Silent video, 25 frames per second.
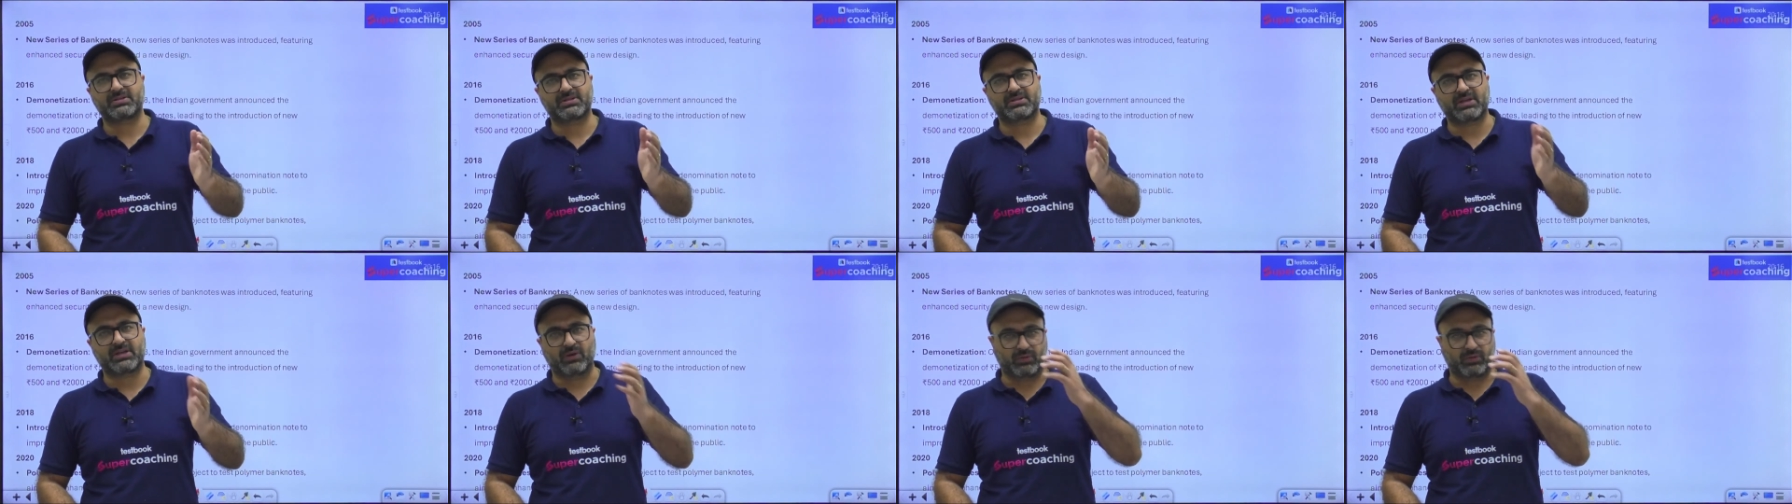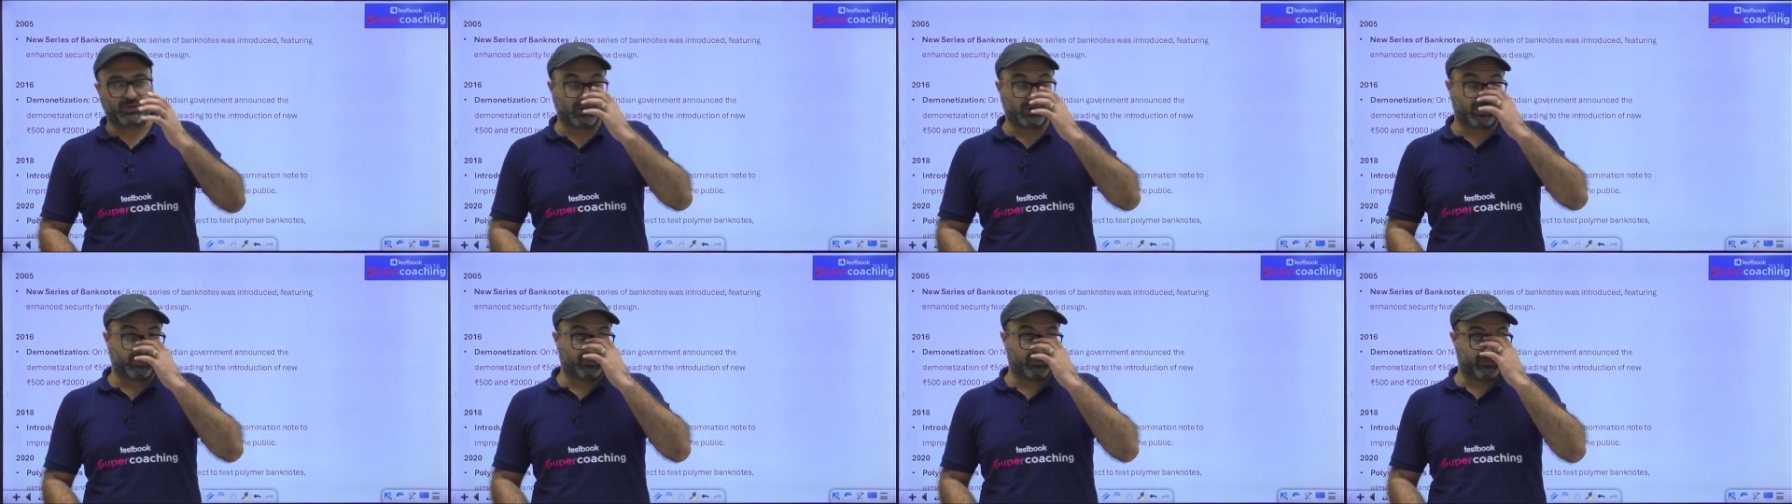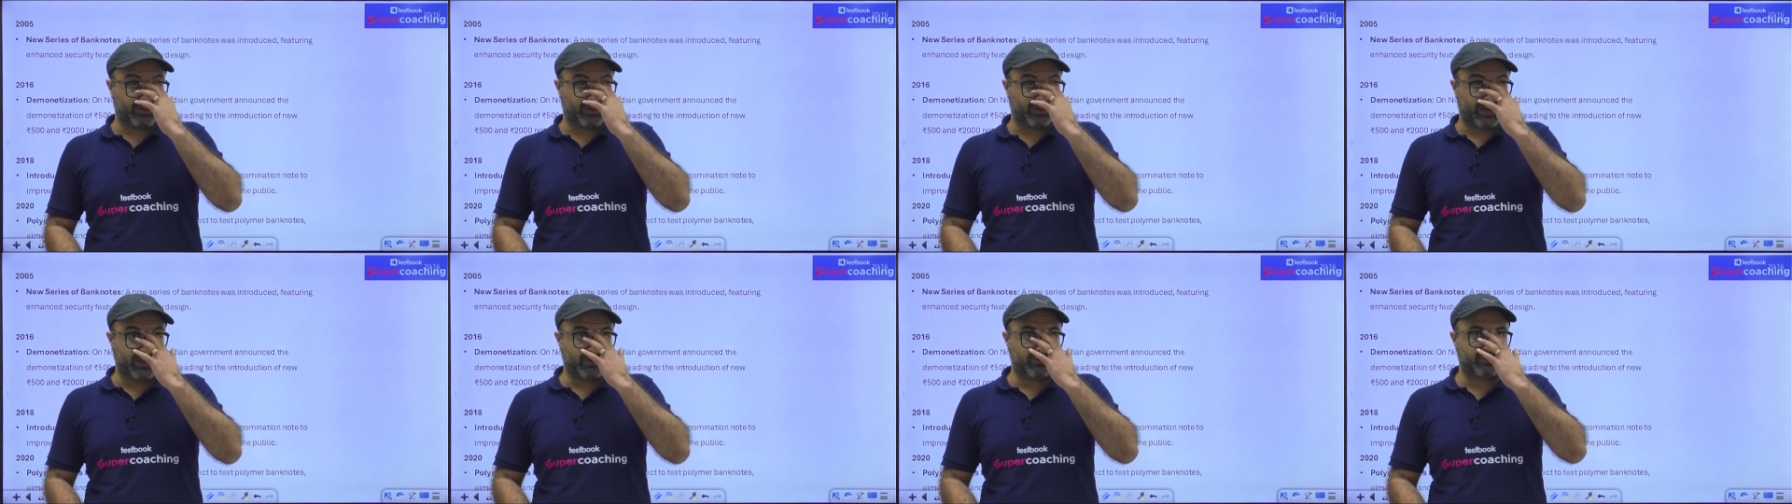of 5.
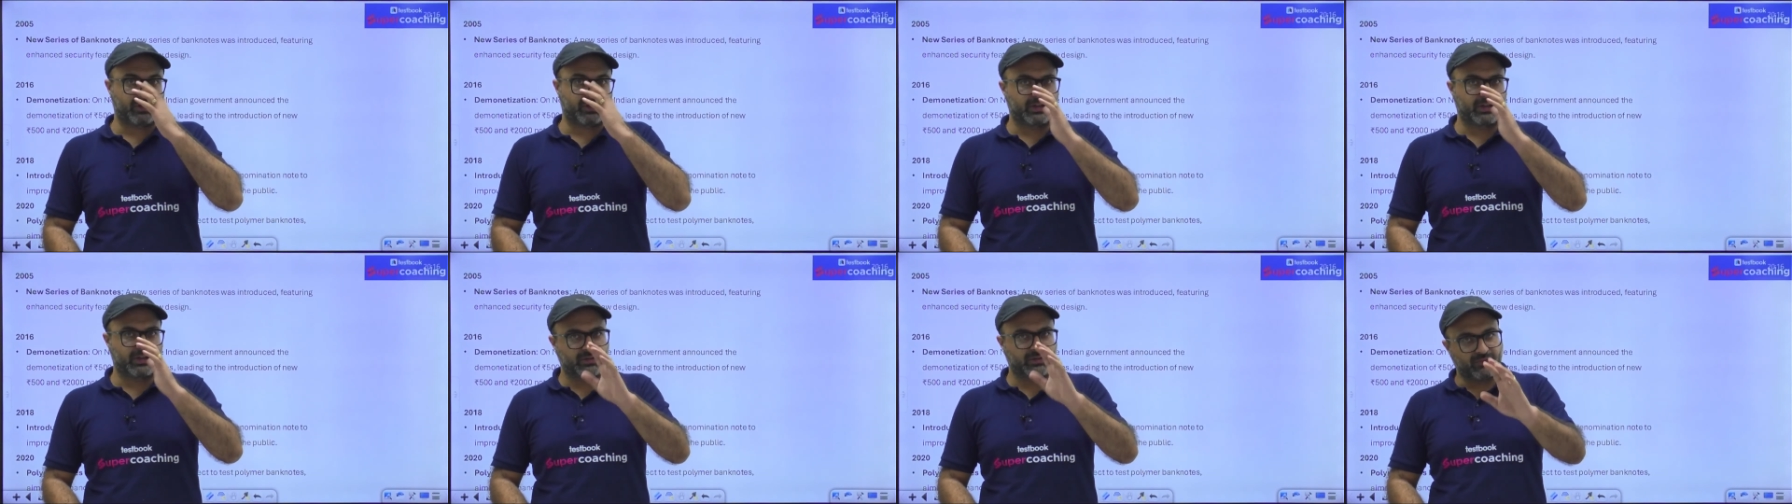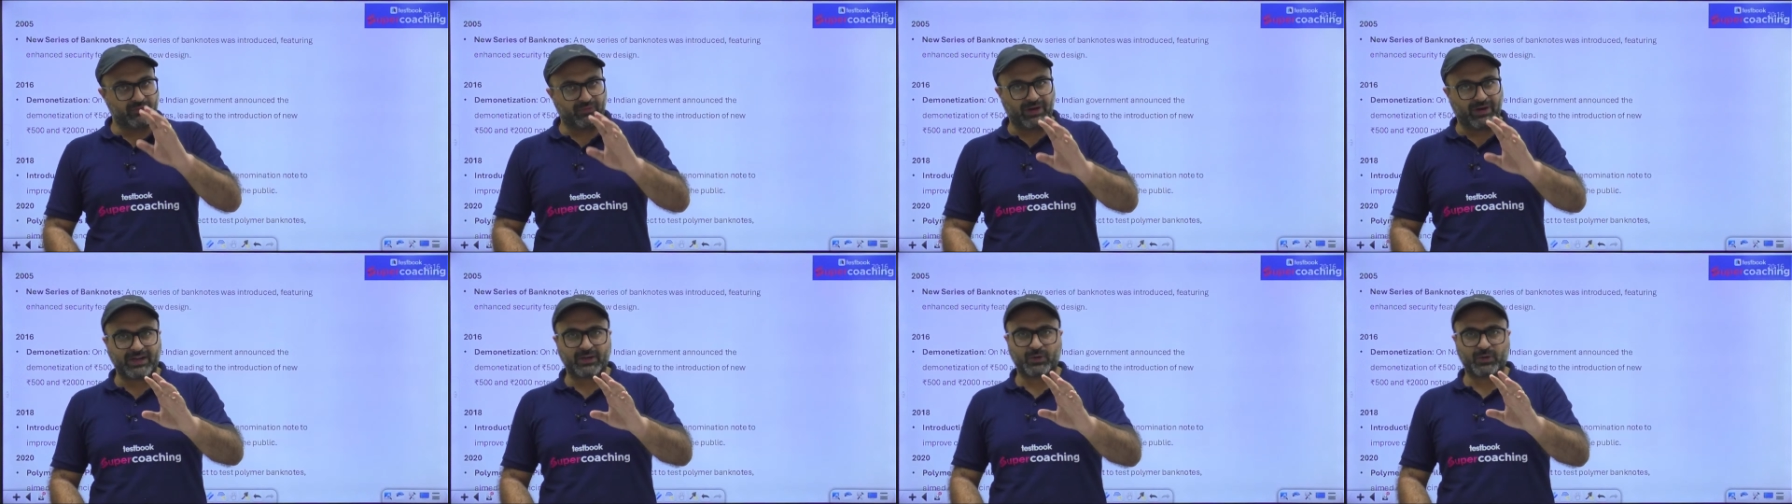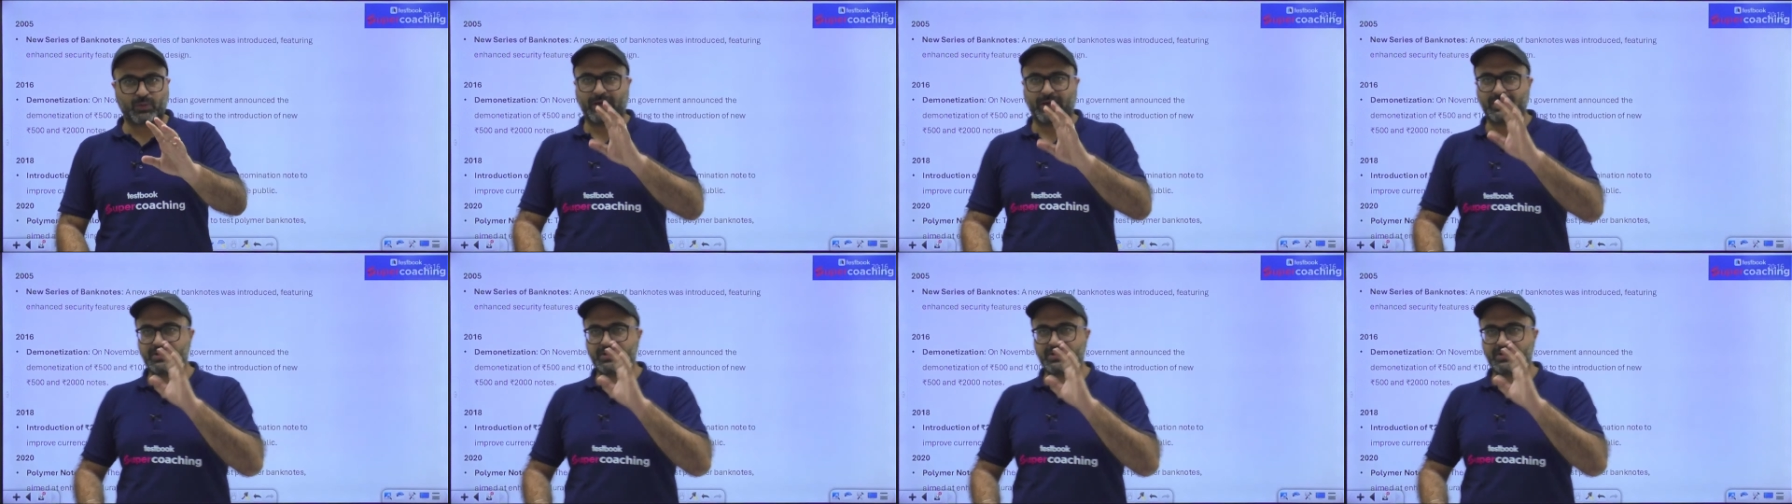One question is